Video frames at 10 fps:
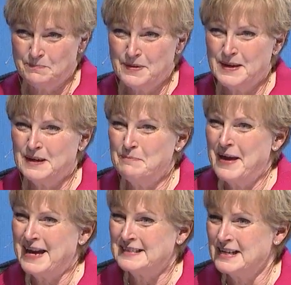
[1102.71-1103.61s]
big
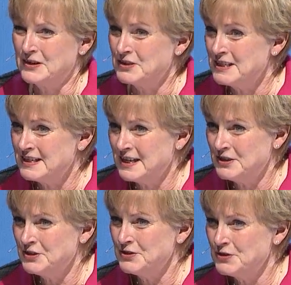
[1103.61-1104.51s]
impact on our
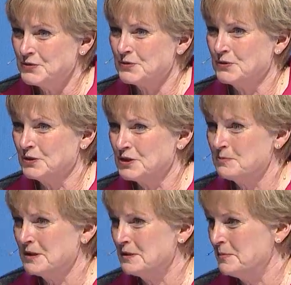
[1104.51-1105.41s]
teenagers who look to
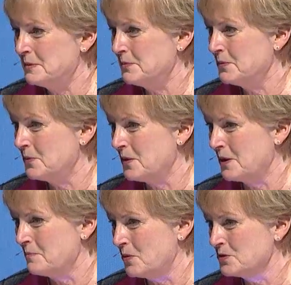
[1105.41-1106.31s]
be the people who
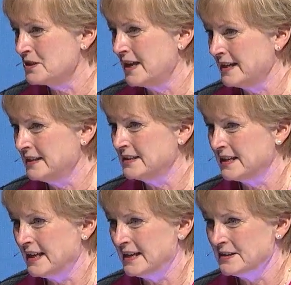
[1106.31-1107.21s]
are most likely to
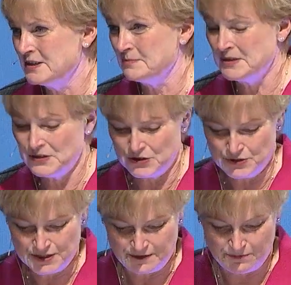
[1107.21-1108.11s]
get into
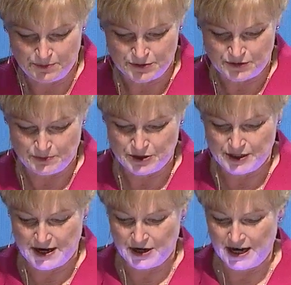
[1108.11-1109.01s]
misuse of prescription
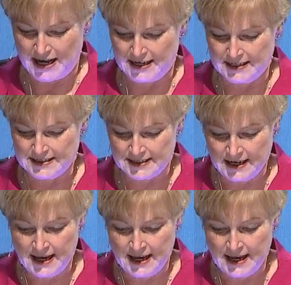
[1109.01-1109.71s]
narcotics.